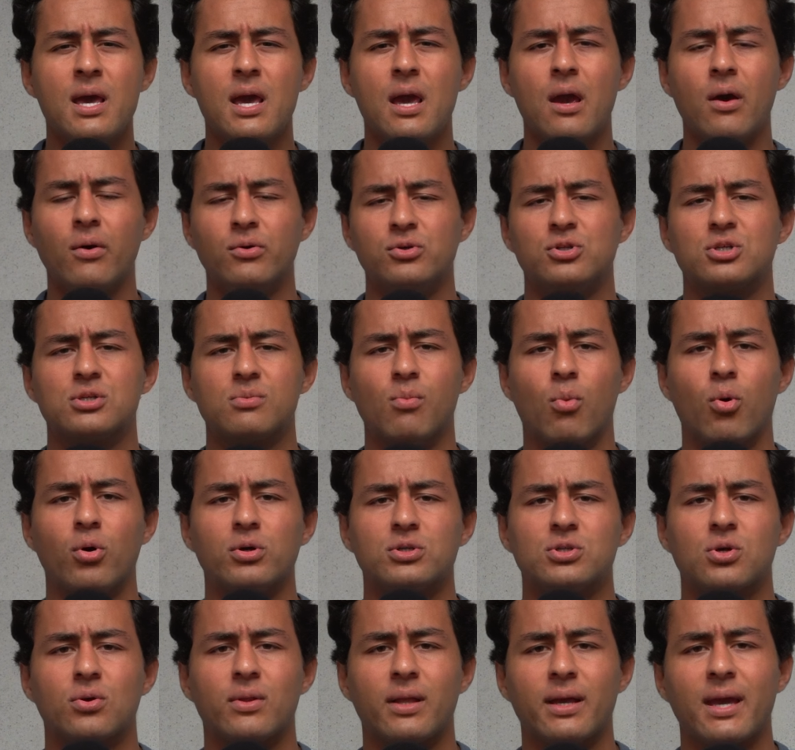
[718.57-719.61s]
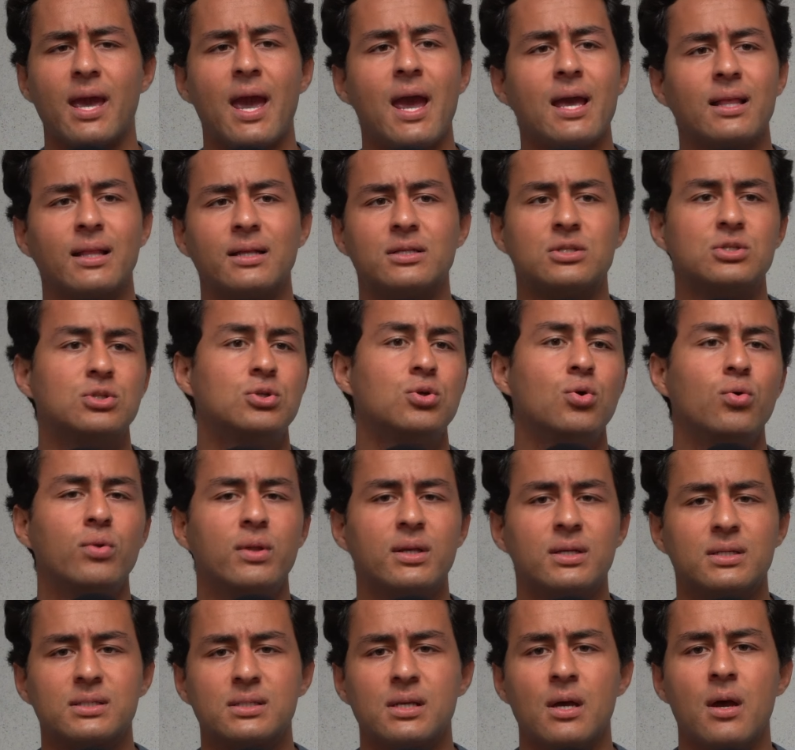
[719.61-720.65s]
it was just more so like hey let's do
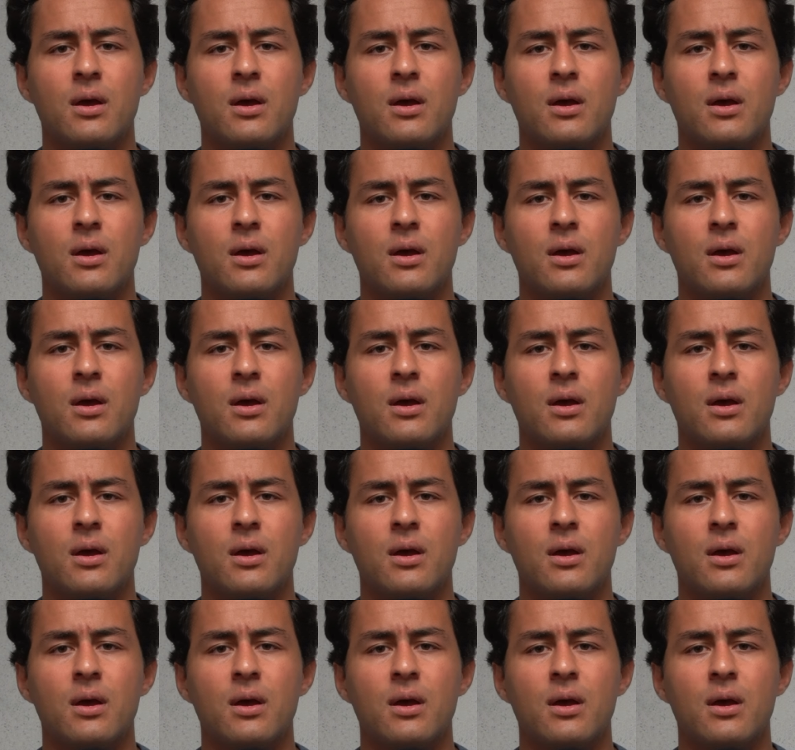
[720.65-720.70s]
this